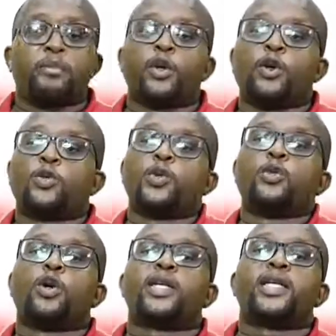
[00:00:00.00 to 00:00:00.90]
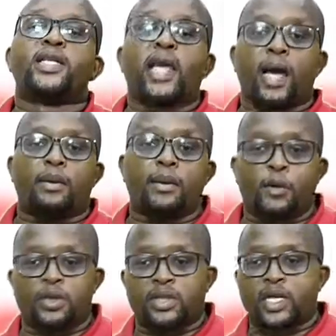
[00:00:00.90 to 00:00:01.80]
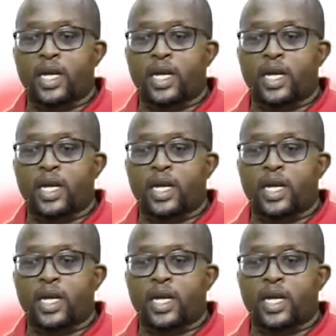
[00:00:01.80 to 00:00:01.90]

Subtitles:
because we don't need that amount,